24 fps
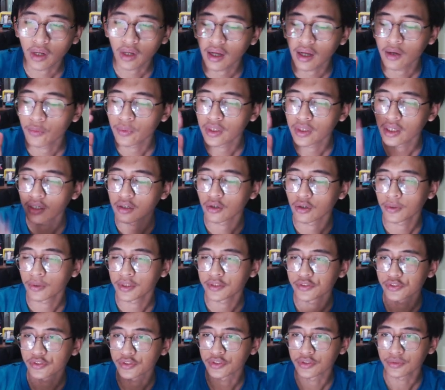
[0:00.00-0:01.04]
we going
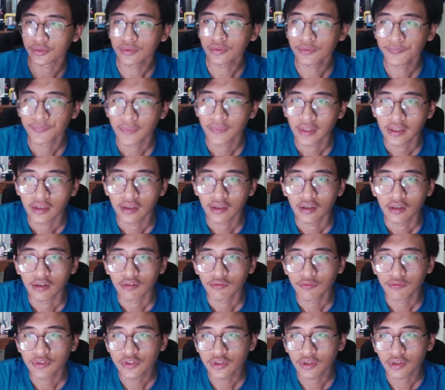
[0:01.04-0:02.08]
to do?
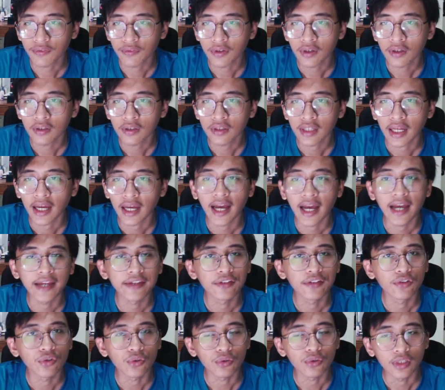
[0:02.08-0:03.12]
First of all, I
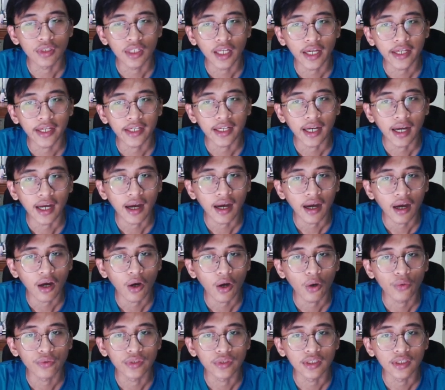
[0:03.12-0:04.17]
don't like
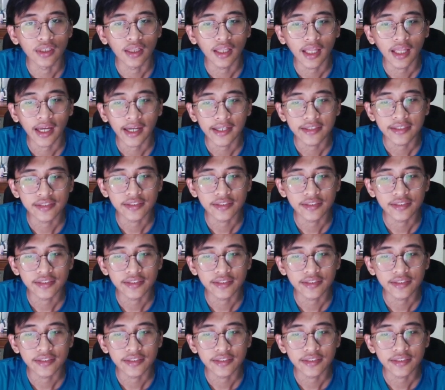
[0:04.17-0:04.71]
how the lines